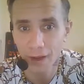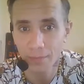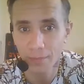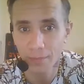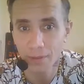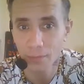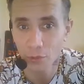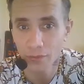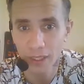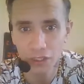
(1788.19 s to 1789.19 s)
family
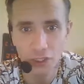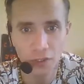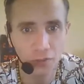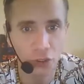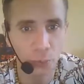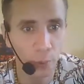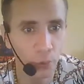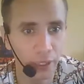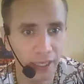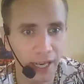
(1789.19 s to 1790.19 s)
movie that's generally
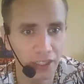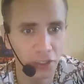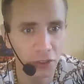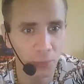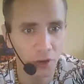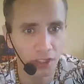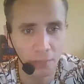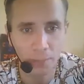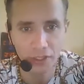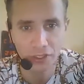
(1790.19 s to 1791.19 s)
spooky and has a
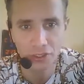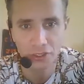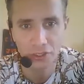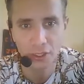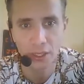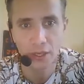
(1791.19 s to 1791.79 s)
surprising message,